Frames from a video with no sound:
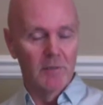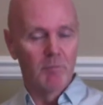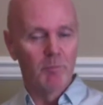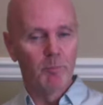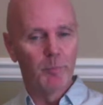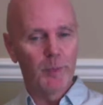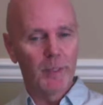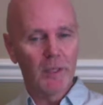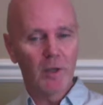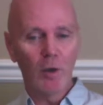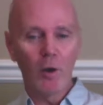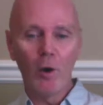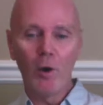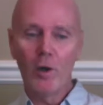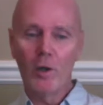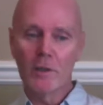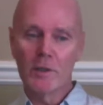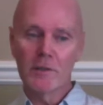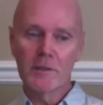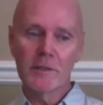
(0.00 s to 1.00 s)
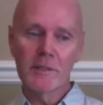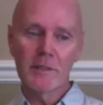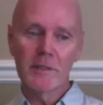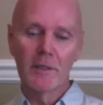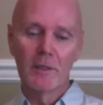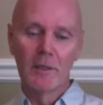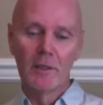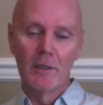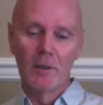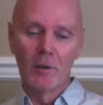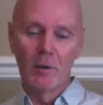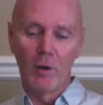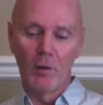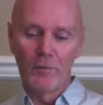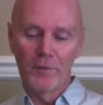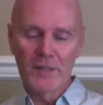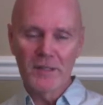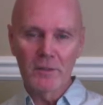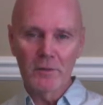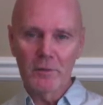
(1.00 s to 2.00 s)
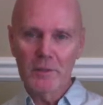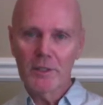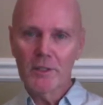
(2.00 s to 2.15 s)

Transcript: because of the sort of